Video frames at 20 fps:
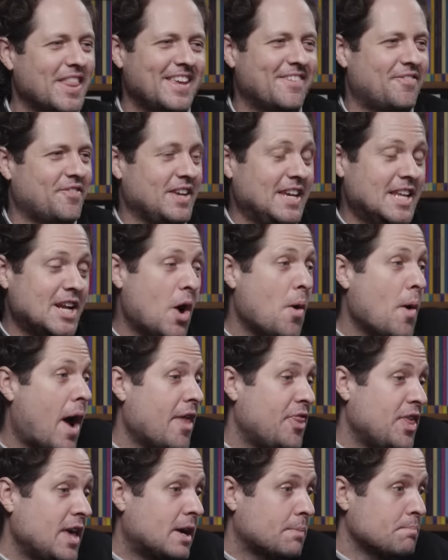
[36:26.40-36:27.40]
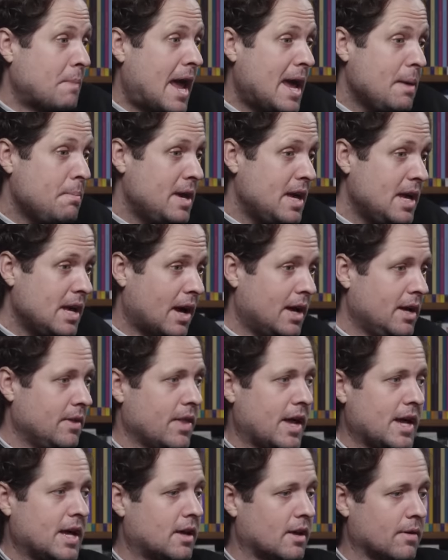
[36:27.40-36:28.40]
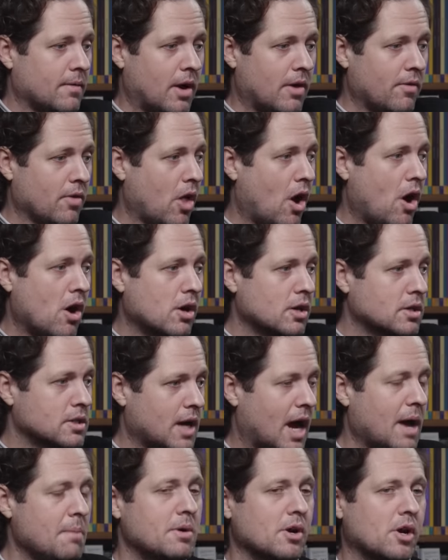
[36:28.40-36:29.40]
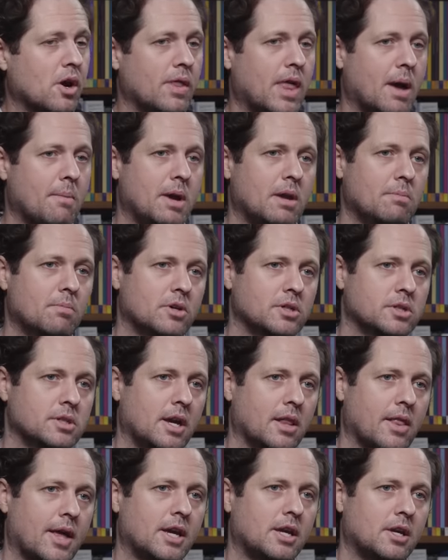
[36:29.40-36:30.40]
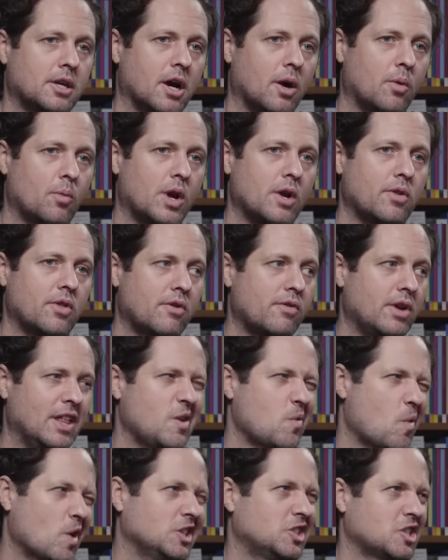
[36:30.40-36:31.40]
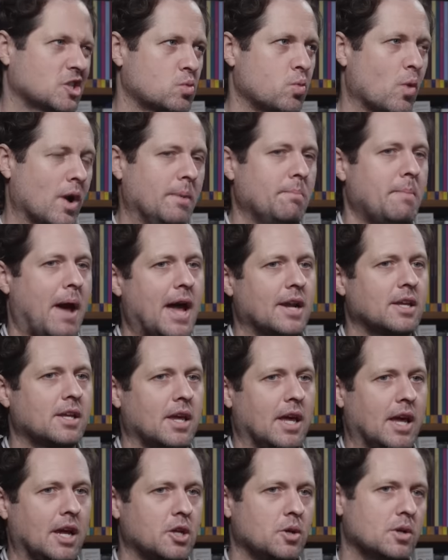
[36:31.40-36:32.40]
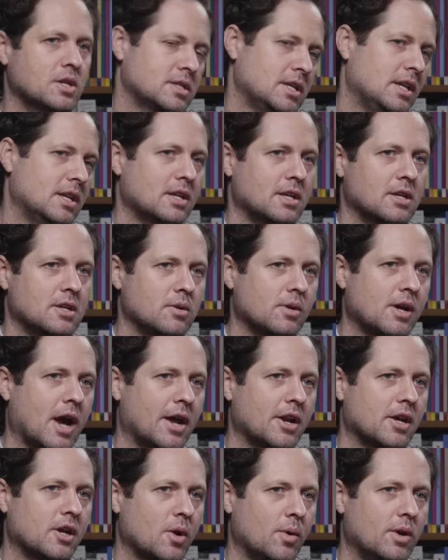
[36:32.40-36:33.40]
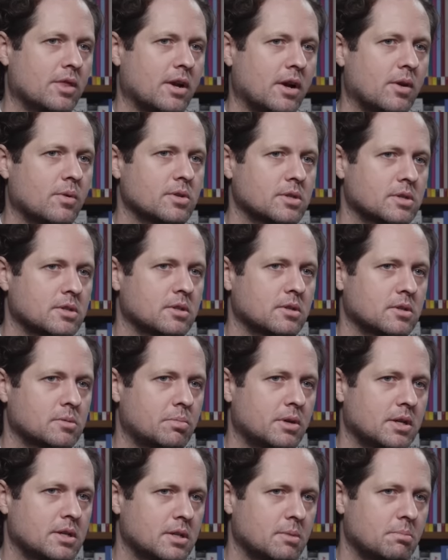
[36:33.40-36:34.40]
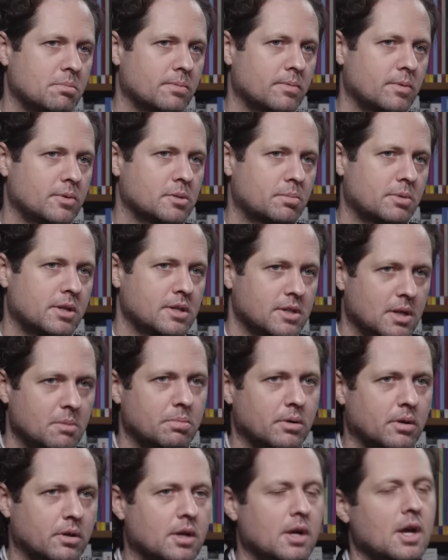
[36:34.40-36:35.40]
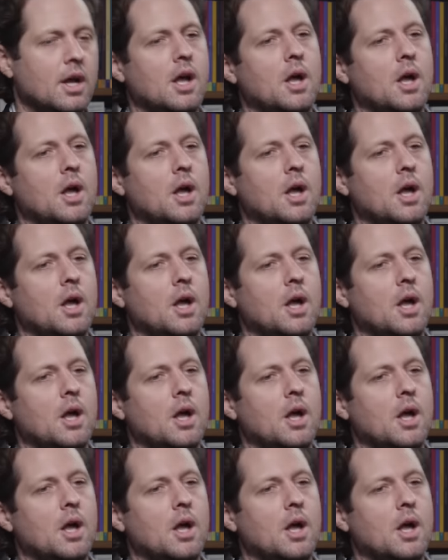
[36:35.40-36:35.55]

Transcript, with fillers: if, you know, I think maybe in like a long time ago, that made more sense. Like, you know, when there really was just one bad king and you just needed a new guy to go in there, it was, it was pretty simple. It was pretty simple.